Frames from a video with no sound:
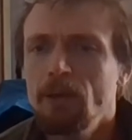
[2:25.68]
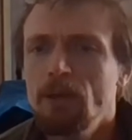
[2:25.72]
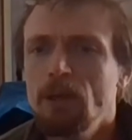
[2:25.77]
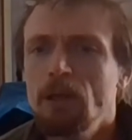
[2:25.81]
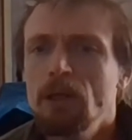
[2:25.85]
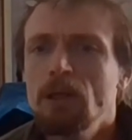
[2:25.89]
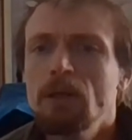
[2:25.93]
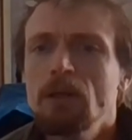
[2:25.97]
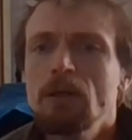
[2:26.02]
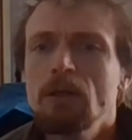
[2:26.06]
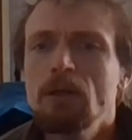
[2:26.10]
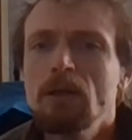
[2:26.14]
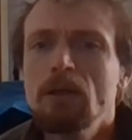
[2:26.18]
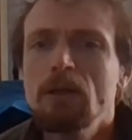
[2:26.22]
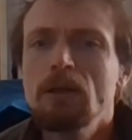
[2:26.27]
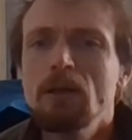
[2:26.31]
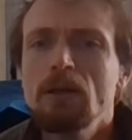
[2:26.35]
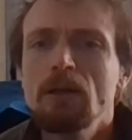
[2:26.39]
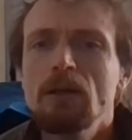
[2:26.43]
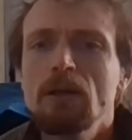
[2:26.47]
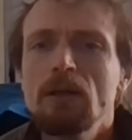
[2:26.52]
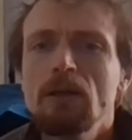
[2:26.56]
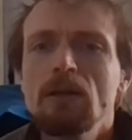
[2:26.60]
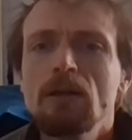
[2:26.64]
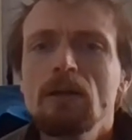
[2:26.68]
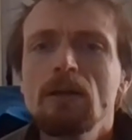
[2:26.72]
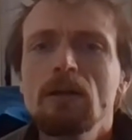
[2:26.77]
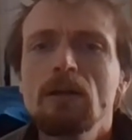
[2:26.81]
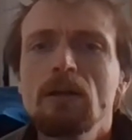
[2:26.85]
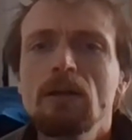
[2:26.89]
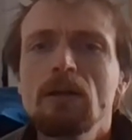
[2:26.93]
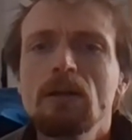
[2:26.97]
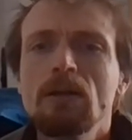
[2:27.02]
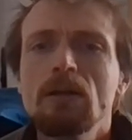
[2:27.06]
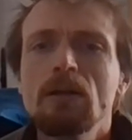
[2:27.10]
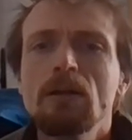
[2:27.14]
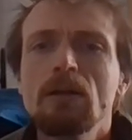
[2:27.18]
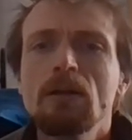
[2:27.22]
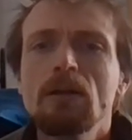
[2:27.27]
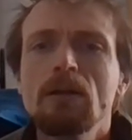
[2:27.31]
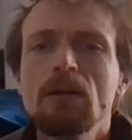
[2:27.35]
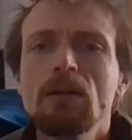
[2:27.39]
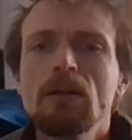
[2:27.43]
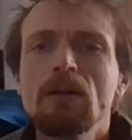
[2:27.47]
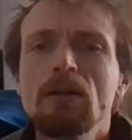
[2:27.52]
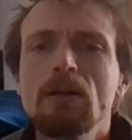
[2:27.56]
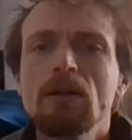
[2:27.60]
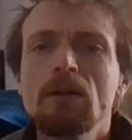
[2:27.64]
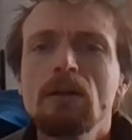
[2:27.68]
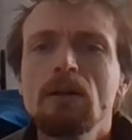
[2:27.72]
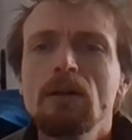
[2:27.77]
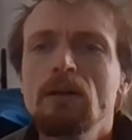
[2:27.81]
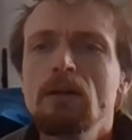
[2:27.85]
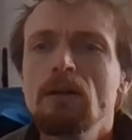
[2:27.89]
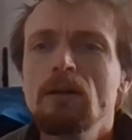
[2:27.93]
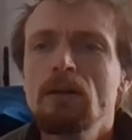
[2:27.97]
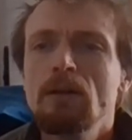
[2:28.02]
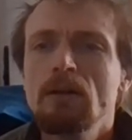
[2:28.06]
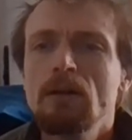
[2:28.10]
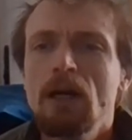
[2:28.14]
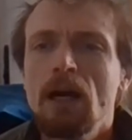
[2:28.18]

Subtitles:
(no one is talking)